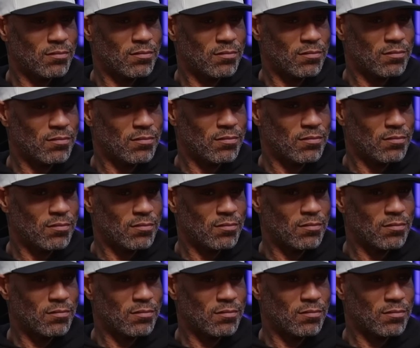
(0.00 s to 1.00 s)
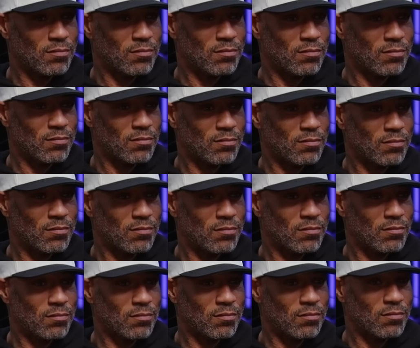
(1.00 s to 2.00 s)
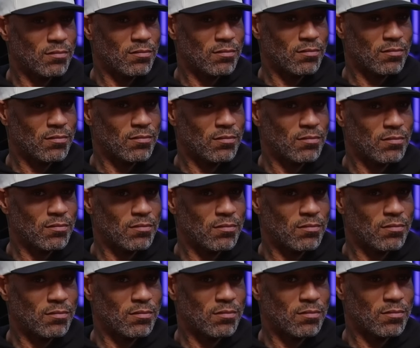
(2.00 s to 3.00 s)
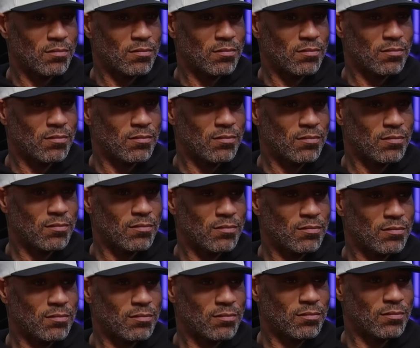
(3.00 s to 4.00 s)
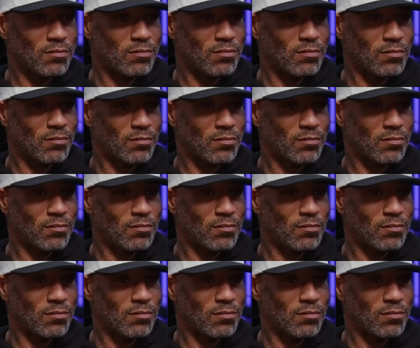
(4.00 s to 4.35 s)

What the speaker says: No words are spoken by the person on screen.